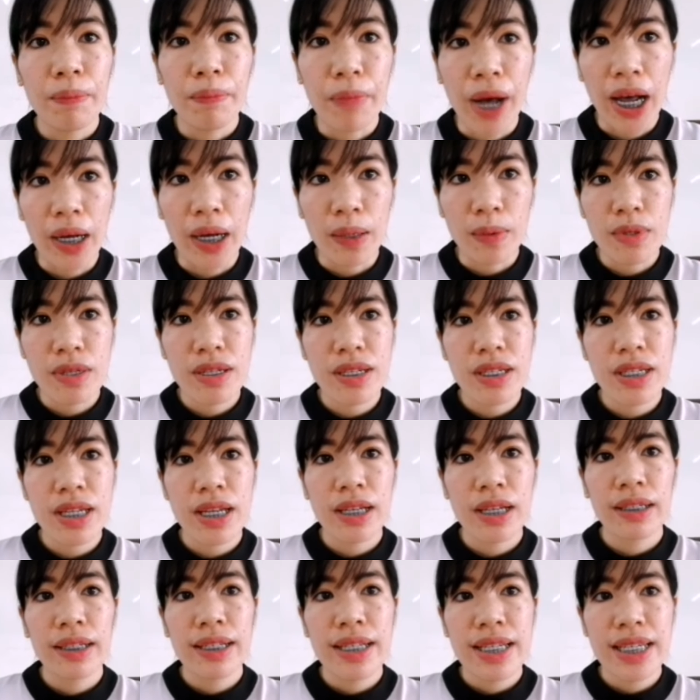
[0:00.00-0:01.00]
mouse,
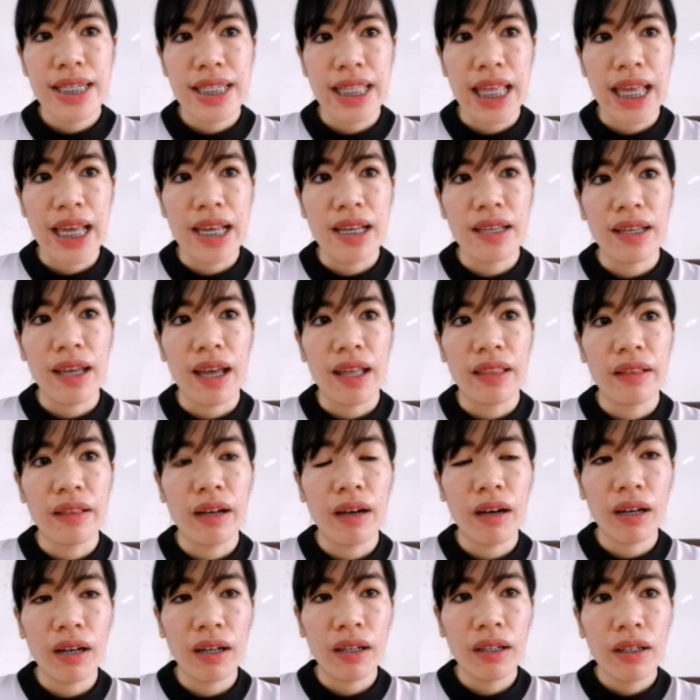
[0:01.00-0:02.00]
snake, and
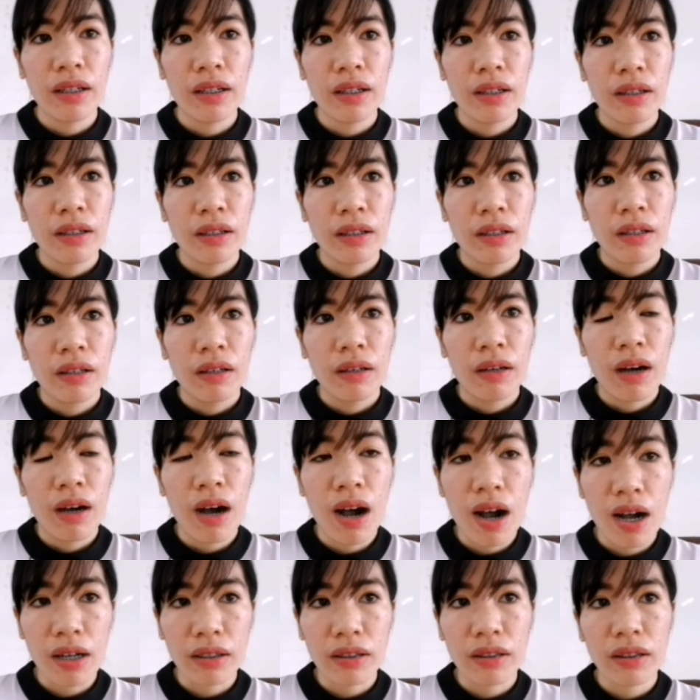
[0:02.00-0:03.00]
the
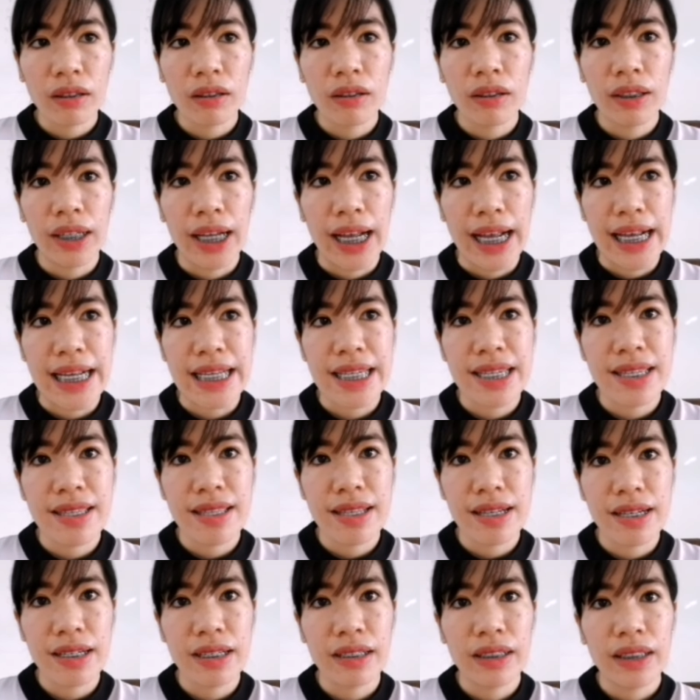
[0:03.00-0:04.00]
hawk as
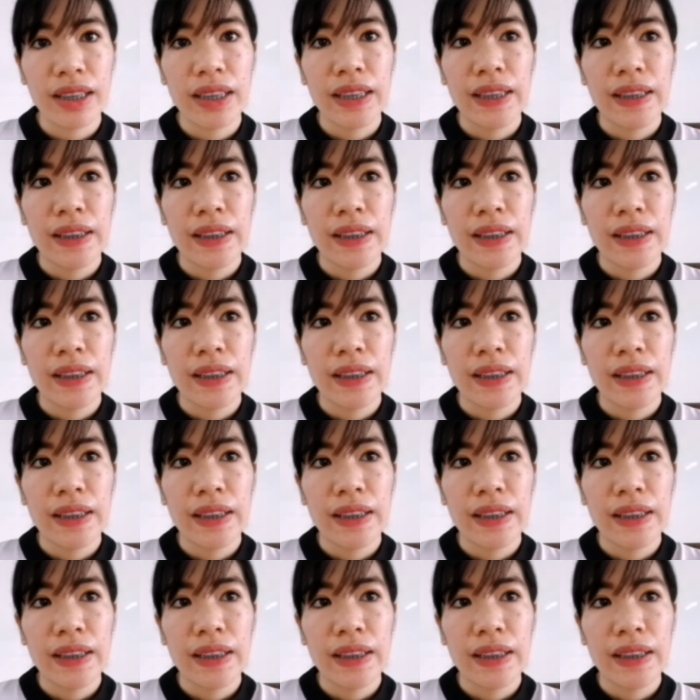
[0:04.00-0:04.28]
the